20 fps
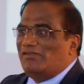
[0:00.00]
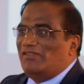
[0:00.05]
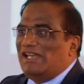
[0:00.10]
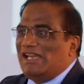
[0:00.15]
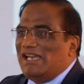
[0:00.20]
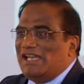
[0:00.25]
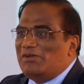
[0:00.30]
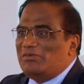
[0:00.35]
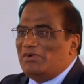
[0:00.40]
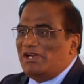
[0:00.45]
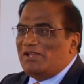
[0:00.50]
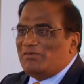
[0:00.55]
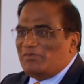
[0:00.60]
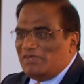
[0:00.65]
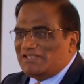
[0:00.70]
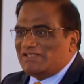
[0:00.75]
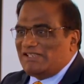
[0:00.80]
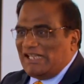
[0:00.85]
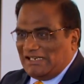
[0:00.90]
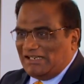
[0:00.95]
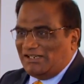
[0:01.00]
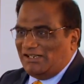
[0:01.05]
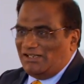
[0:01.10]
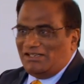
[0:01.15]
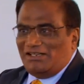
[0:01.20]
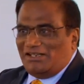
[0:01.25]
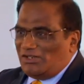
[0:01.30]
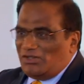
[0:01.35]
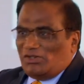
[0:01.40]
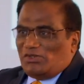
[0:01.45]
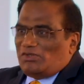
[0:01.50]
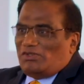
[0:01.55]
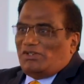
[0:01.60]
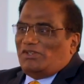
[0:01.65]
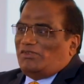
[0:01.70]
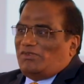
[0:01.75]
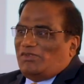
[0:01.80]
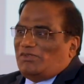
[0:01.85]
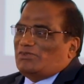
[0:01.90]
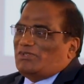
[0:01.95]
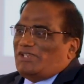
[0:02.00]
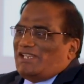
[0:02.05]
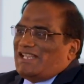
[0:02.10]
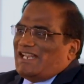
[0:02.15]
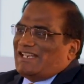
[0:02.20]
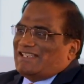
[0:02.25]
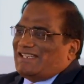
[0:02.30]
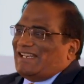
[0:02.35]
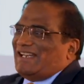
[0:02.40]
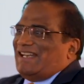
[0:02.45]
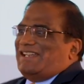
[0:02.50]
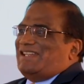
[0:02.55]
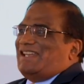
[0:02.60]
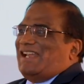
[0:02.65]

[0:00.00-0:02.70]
will anybody miss that? If you see that second